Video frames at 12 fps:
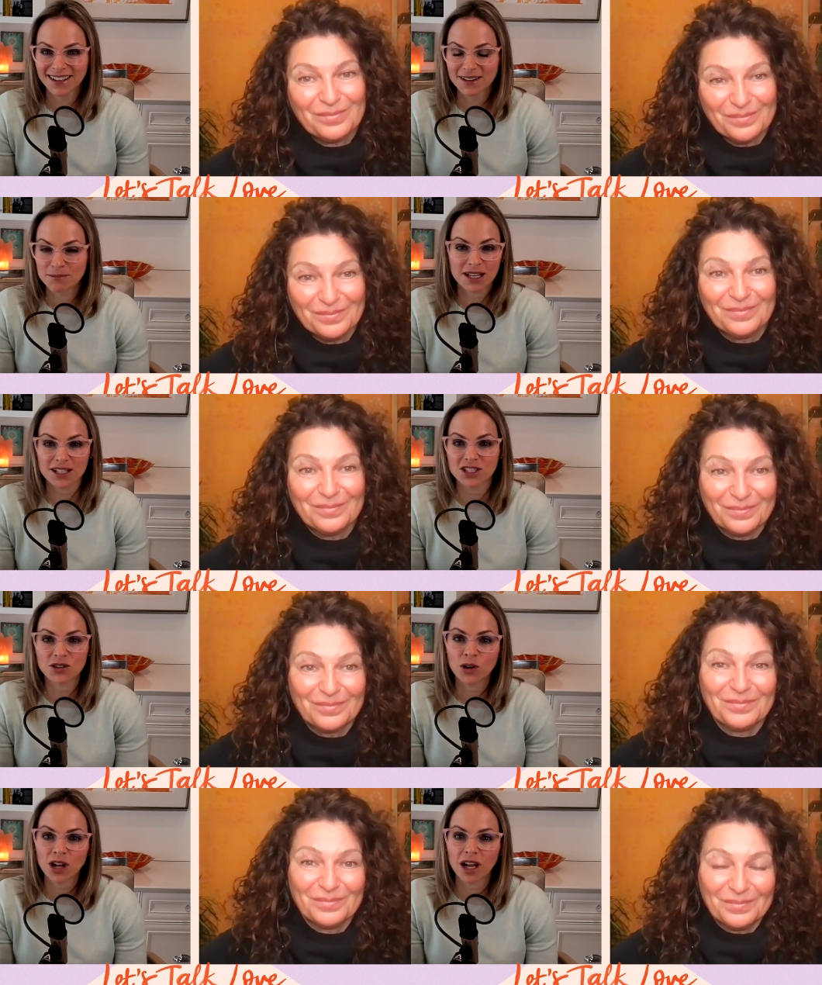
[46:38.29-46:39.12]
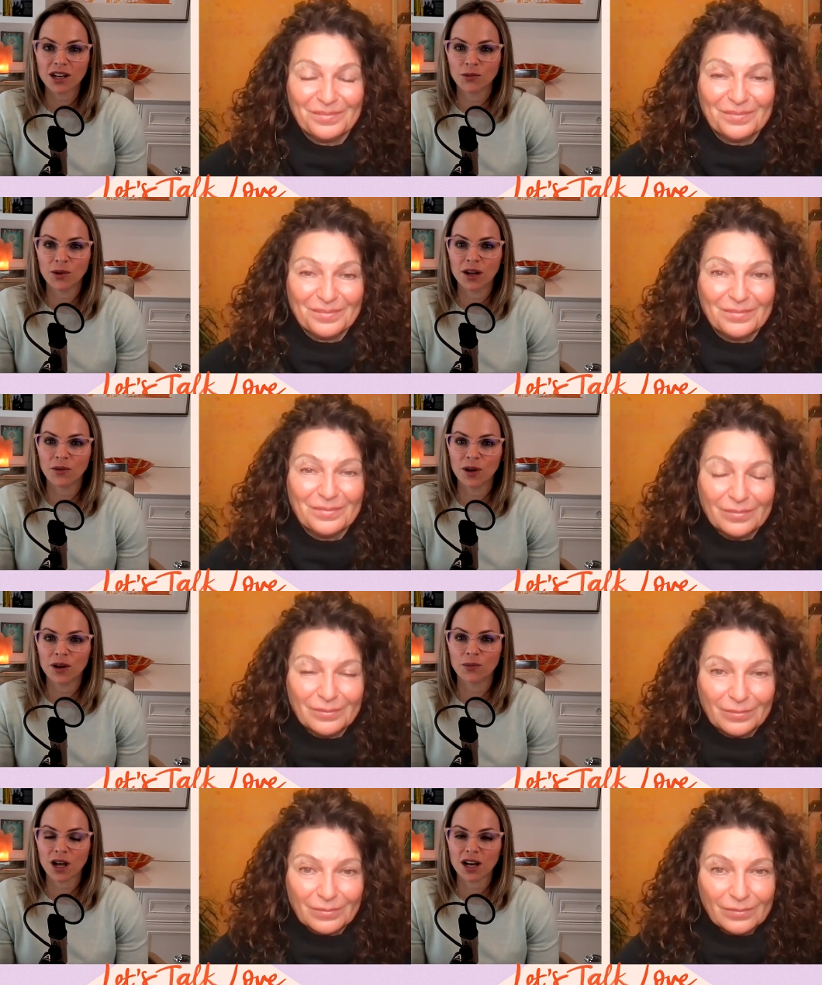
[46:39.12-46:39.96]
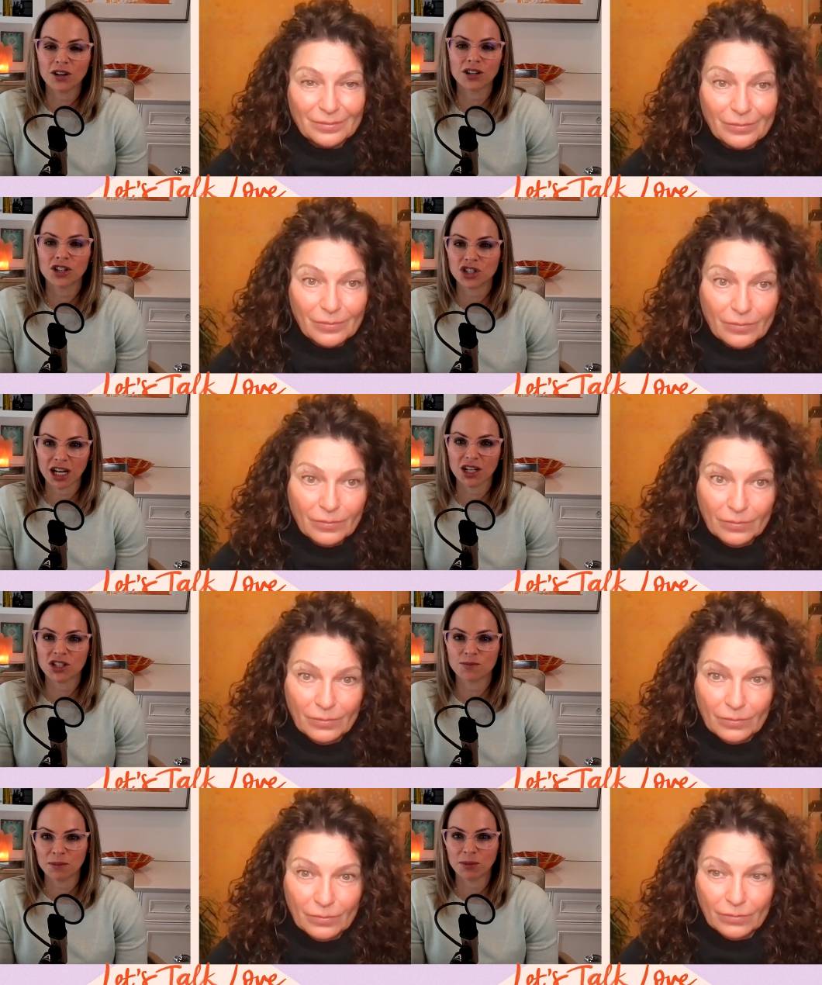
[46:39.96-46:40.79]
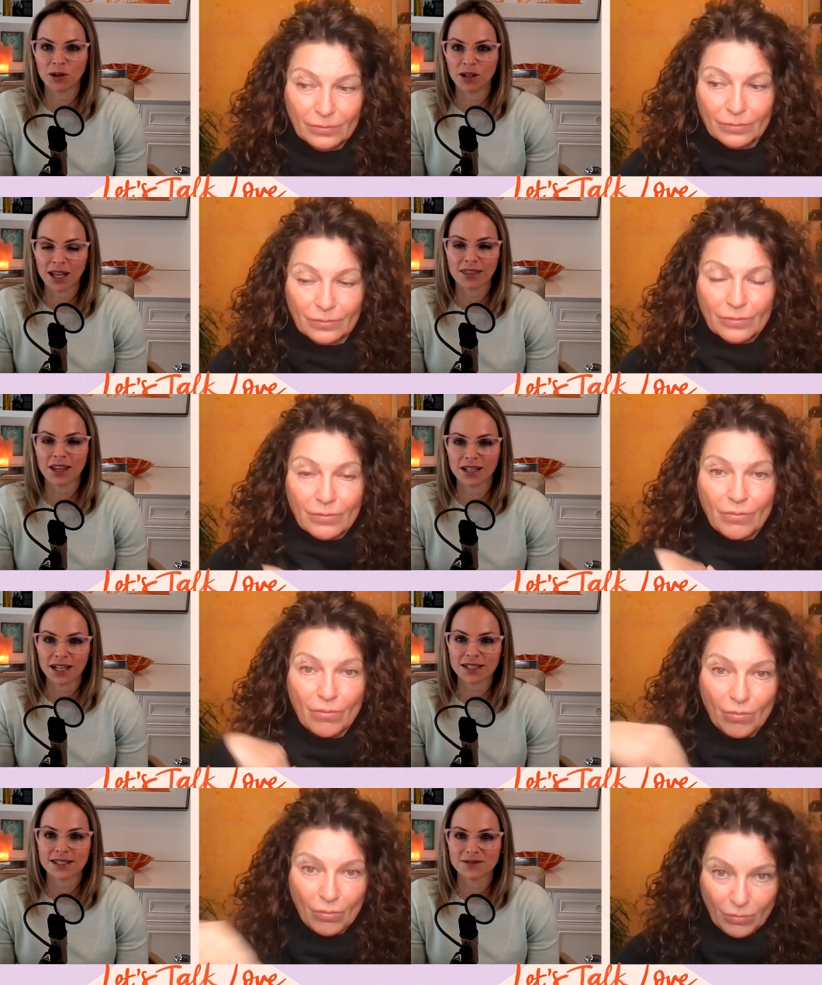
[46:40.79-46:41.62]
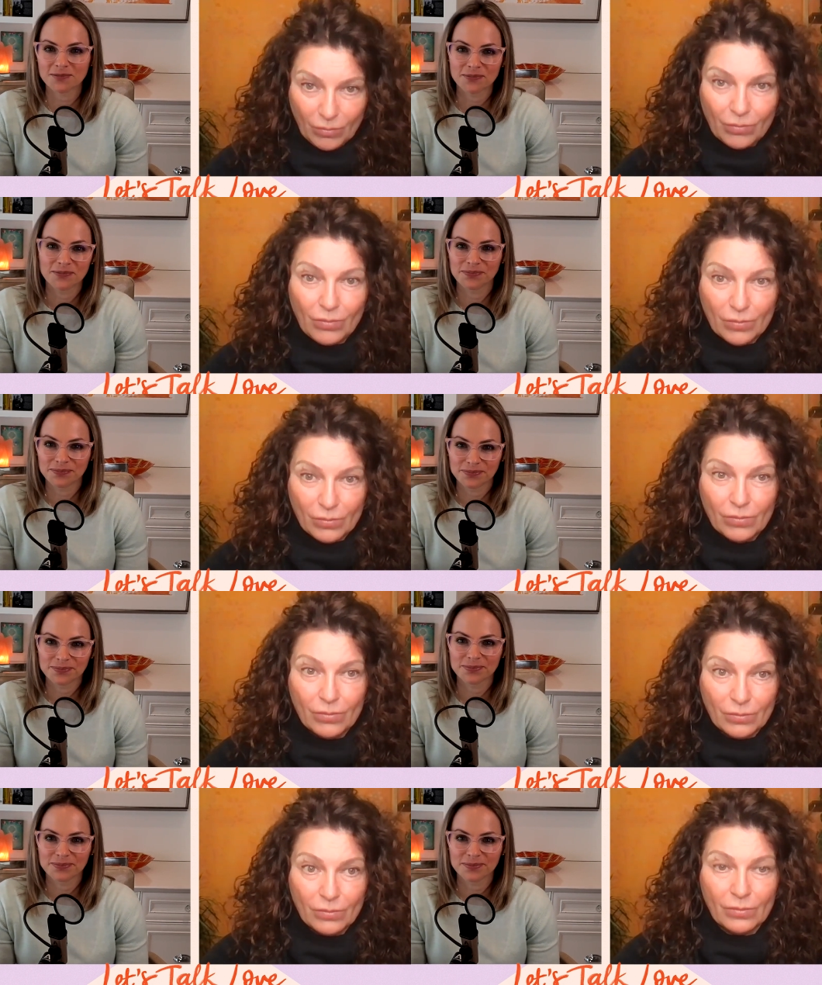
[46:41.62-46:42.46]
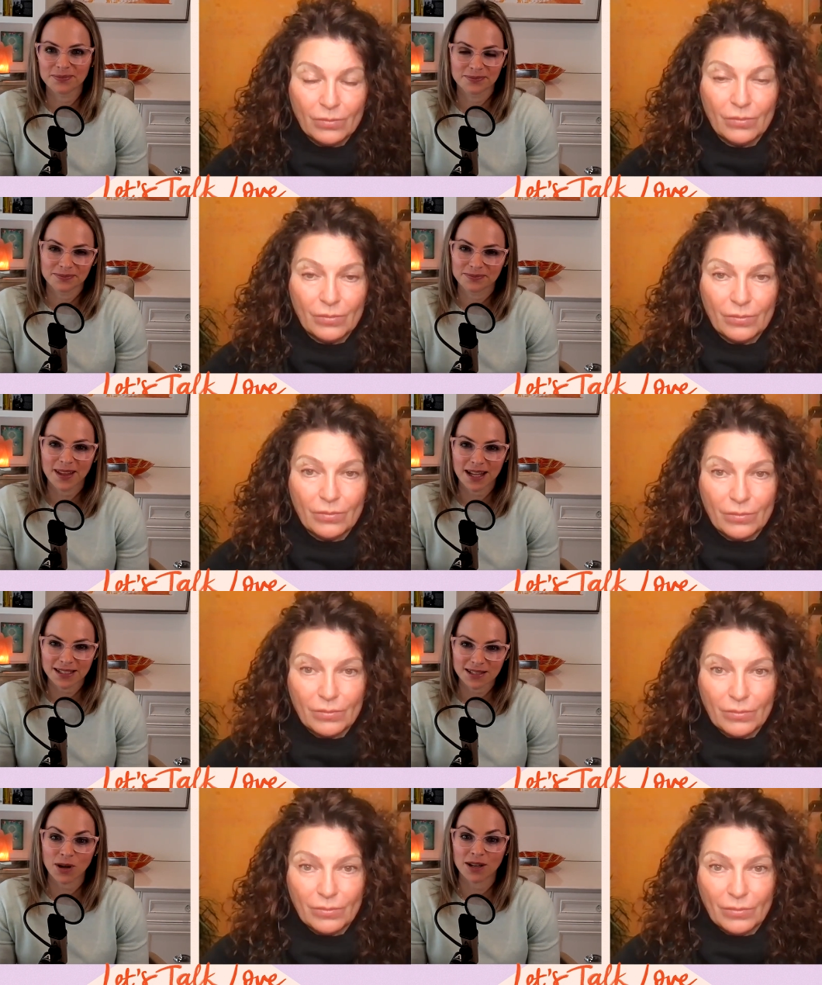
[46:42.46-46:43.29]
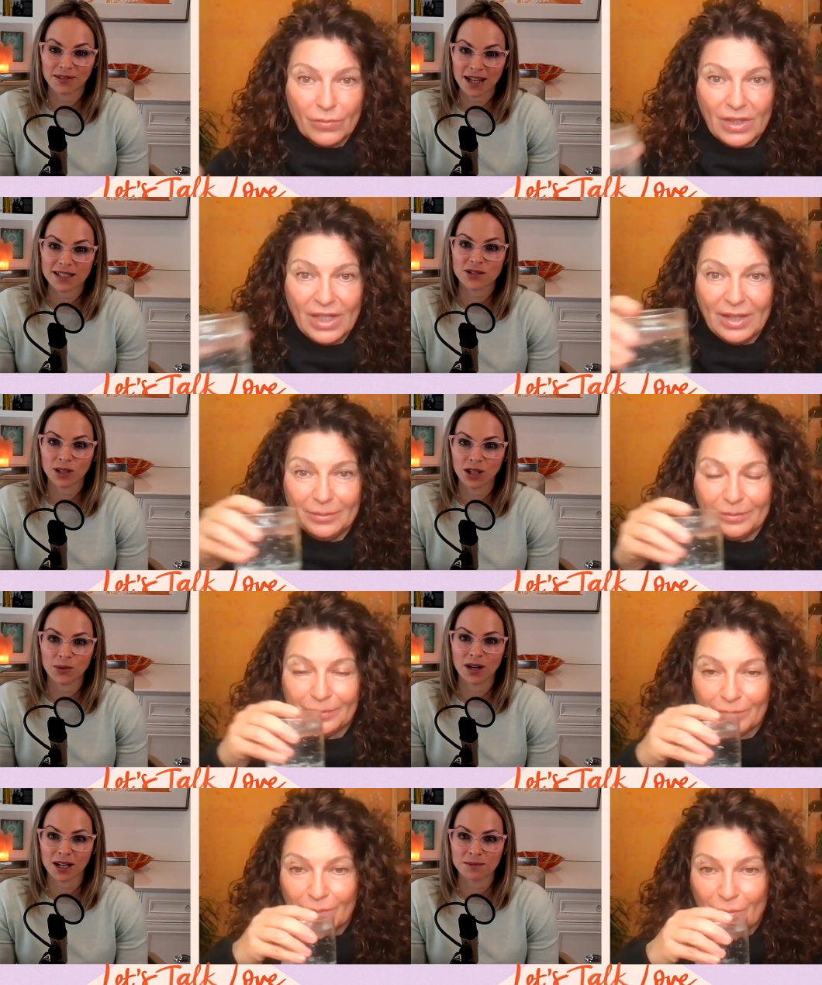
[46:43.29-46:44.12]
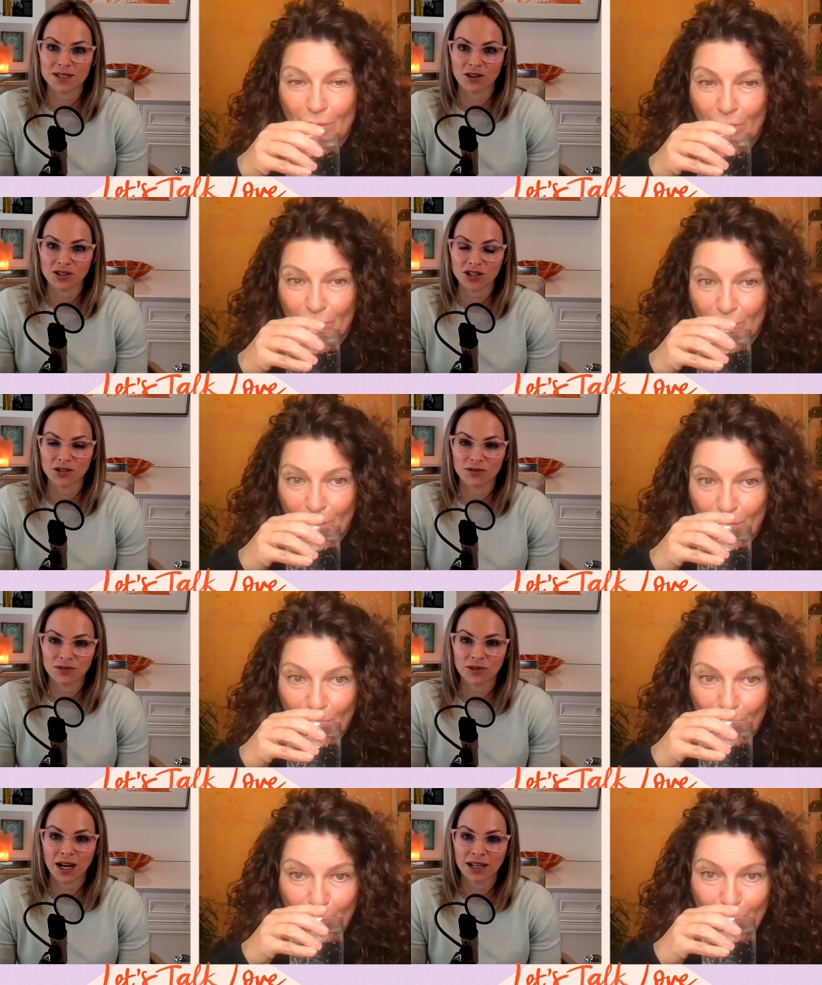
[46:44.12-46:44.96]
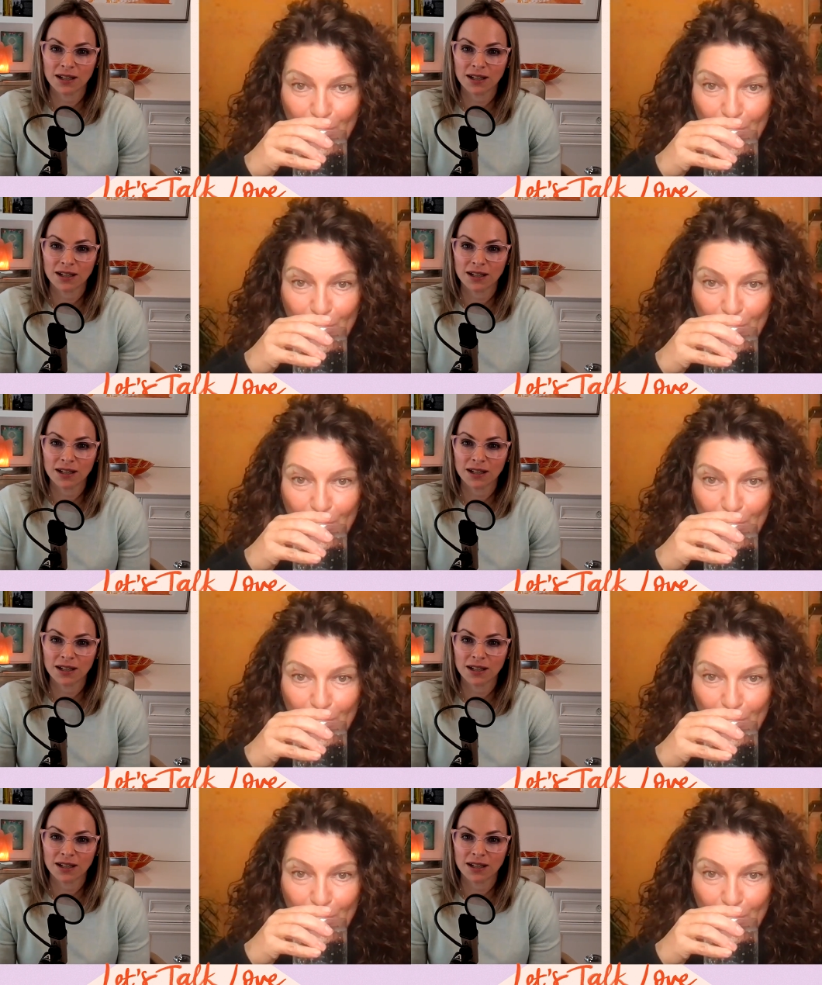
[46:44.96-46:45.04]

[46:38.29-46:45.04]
Speaker 1: Because we're not we, we we're not here to change people. I think that's that's what that's yeah. really what it comes down to, right?